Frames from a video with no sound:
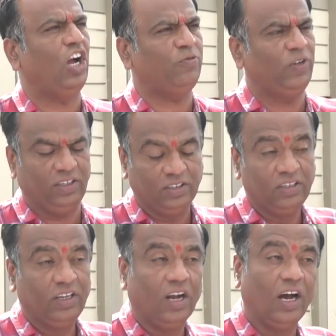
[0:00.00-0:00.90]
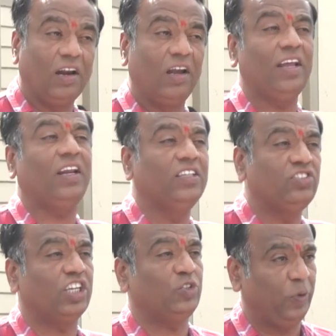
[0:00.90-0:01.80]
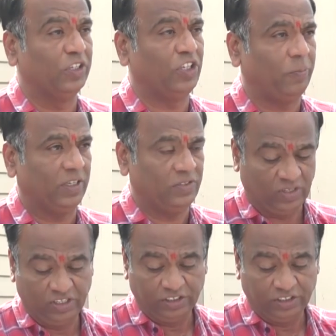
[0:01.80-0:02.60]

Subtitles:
of earlier in-charge principals,